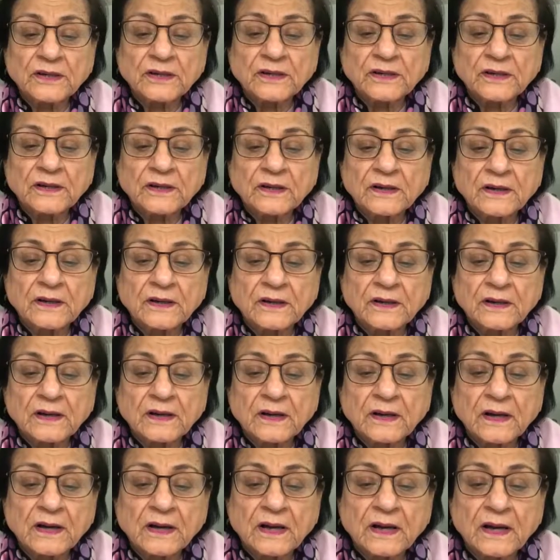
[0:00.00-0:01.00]
Yes,
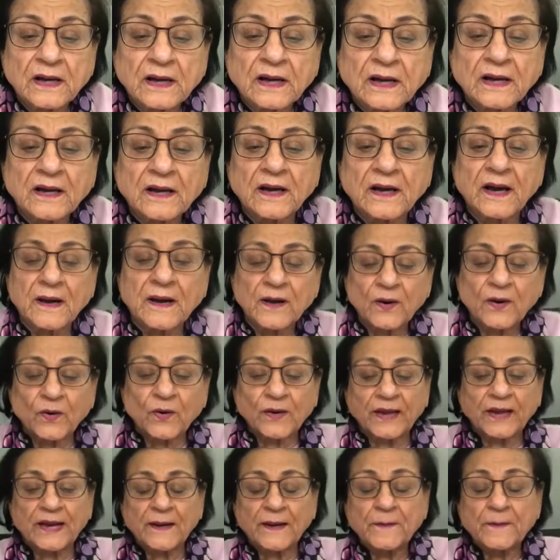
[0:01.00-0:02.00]
yes, I can hear you
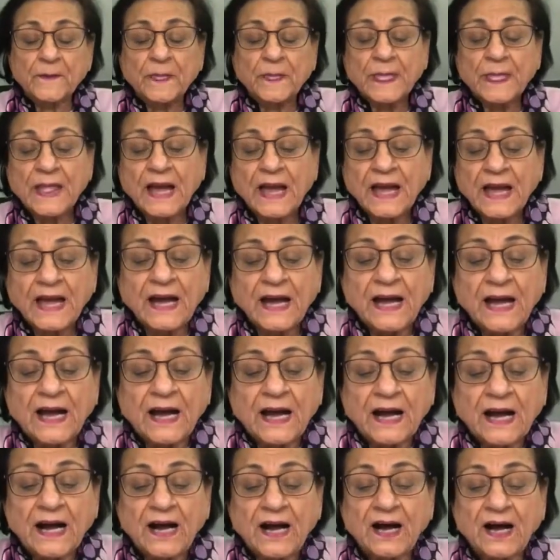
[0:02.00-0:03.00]

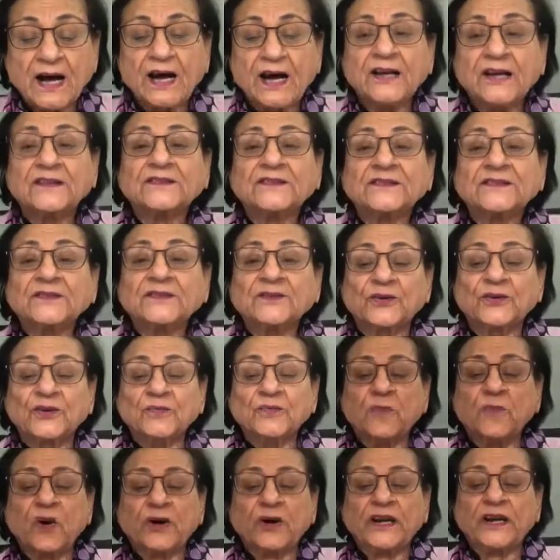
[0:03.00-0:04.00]
now. Good
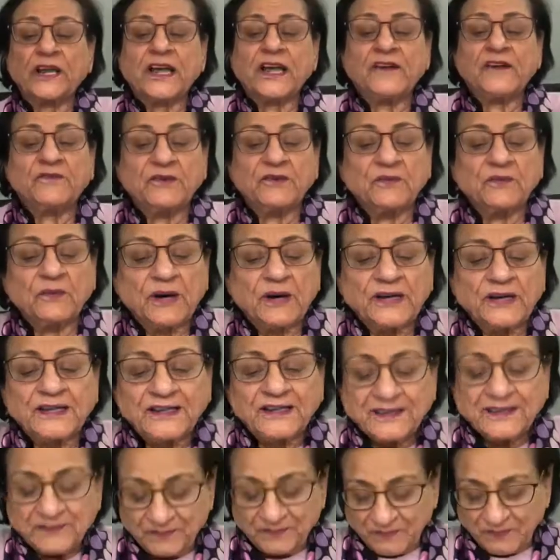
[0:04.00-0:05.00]
morning, everyone.
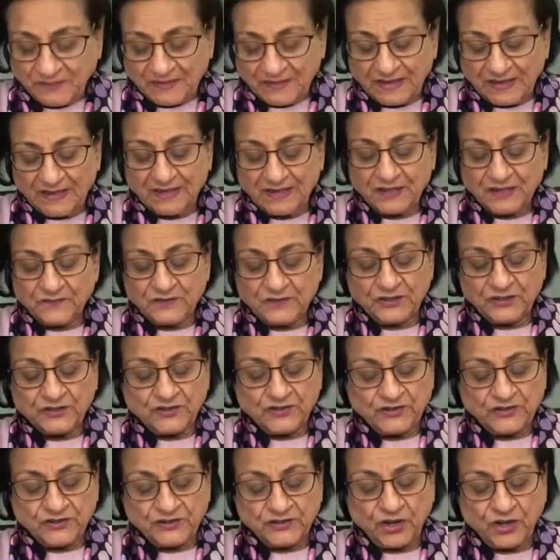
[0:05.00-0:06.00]
We
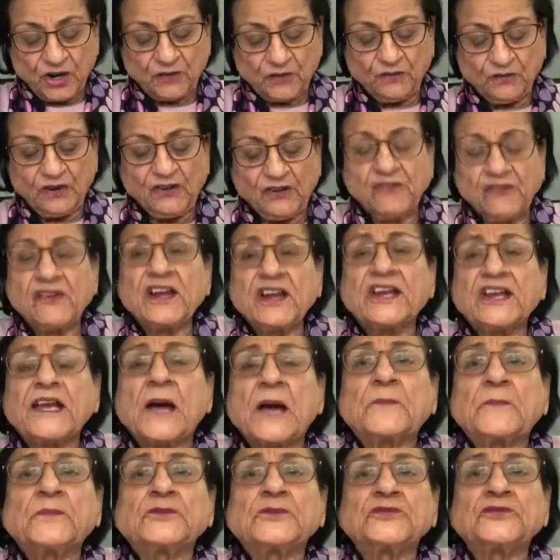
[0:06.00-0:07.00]
thought we'd
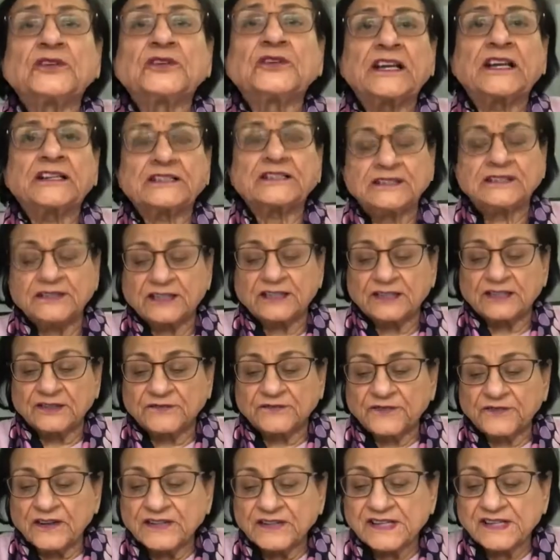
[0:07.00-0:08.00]
recapitulate the
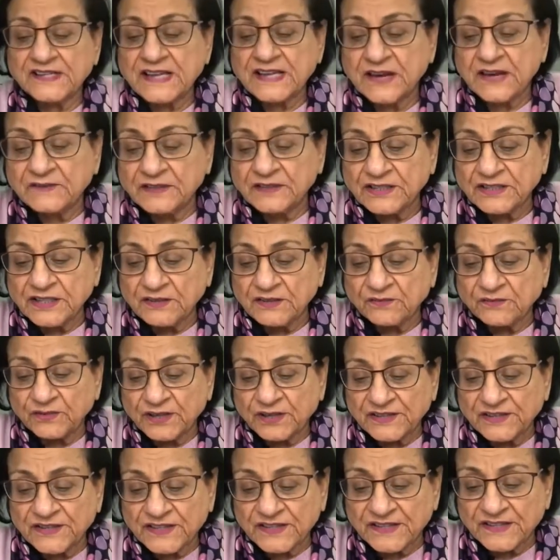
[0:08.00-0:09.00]
first 17
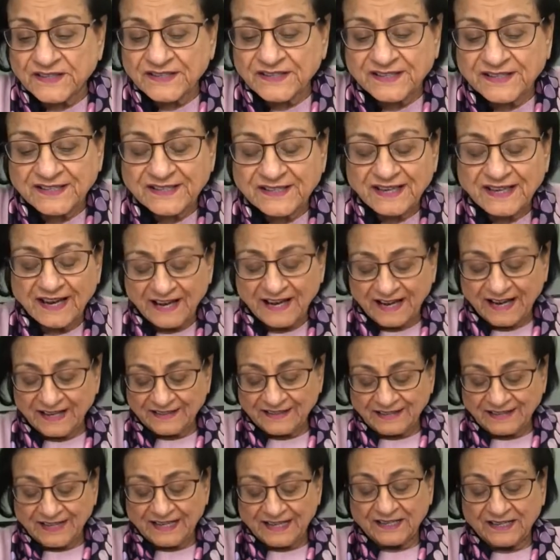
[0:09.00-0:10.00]
verses and
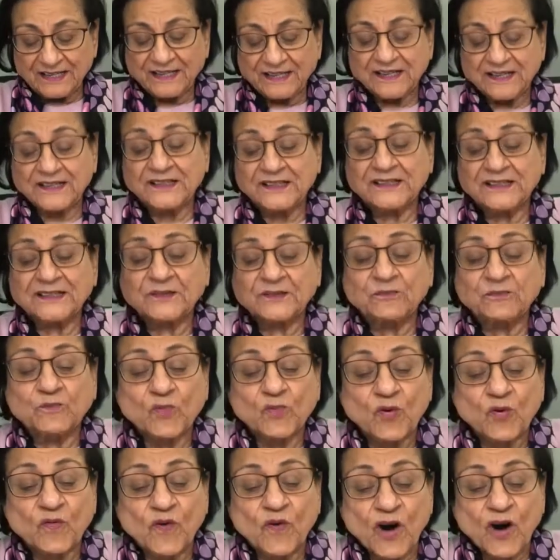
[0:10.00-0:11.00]
then
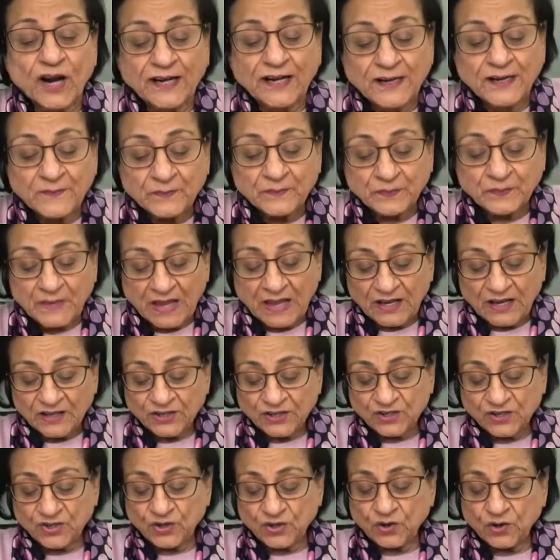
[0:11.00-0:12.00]
move on.
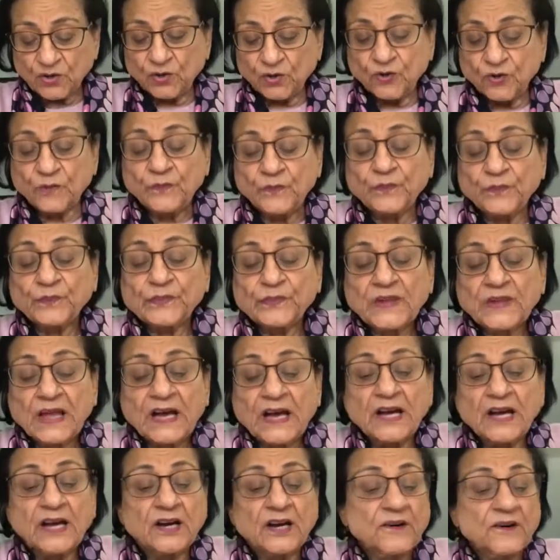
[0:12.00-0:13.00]
So,
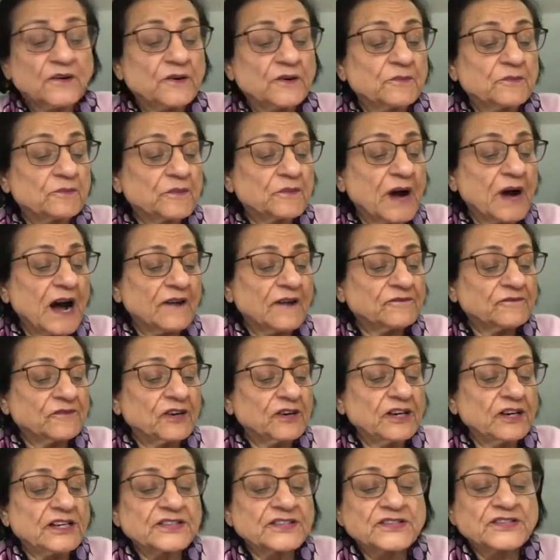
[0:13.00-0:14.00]
after
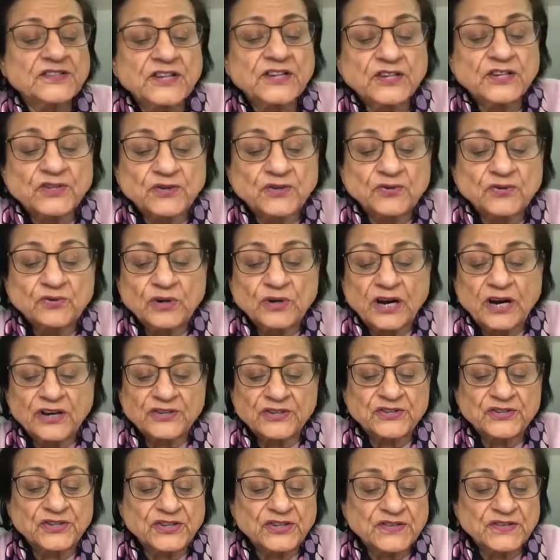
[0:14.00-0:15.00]
listening to
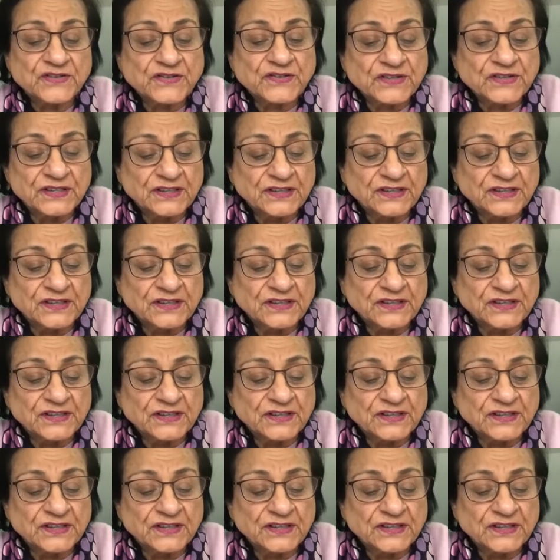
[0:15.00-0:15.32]
Harshji's